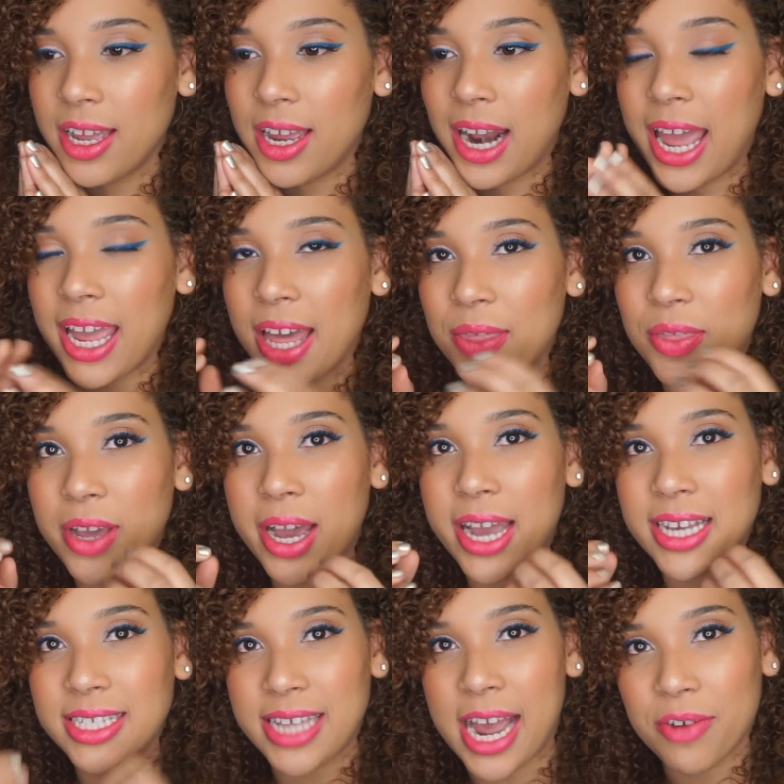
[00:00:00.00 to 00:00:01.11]
like the
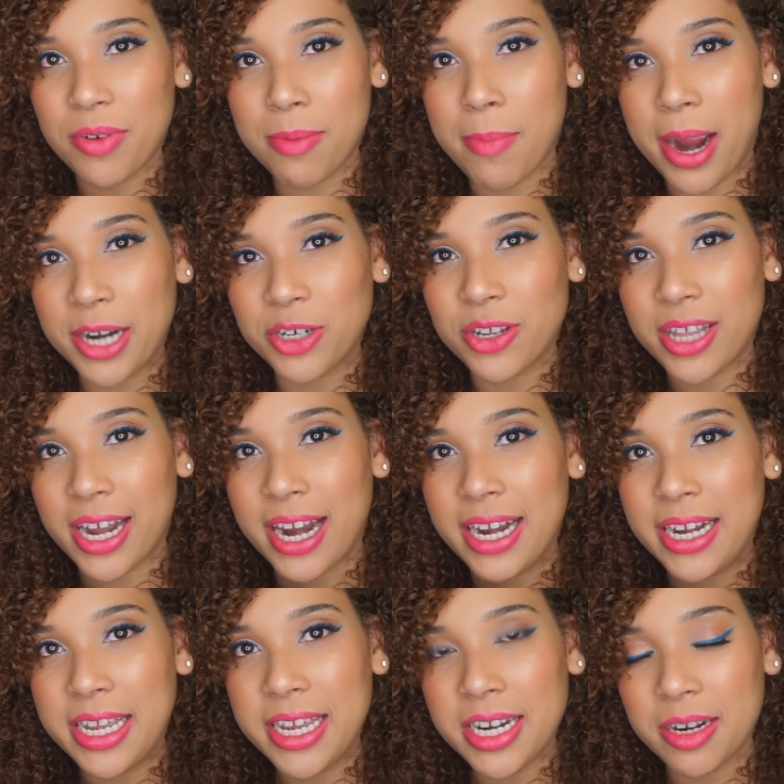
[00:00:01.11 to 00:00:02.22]
exact reminder that I
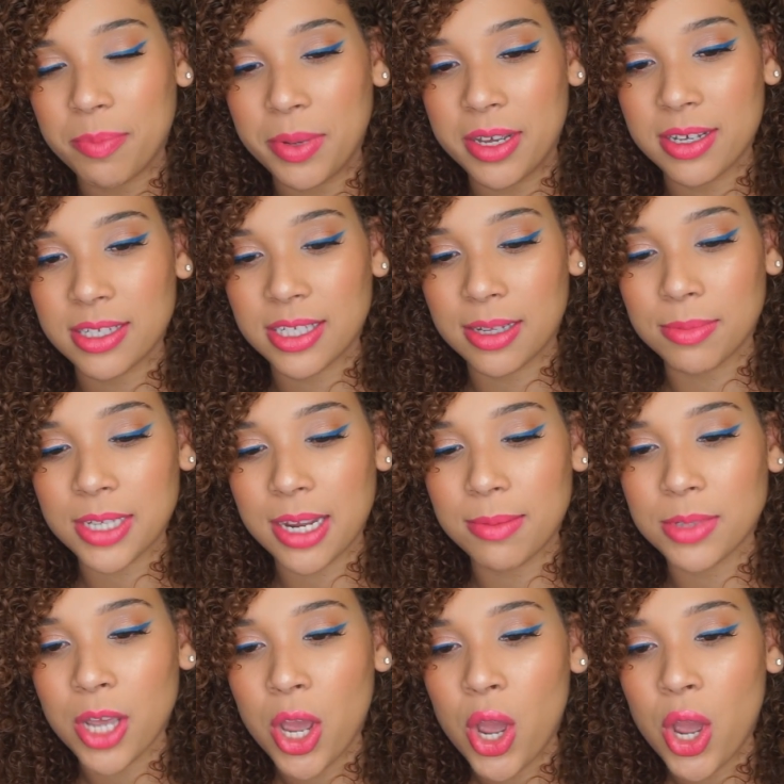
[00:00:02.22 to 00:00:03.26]
needed, because sometimes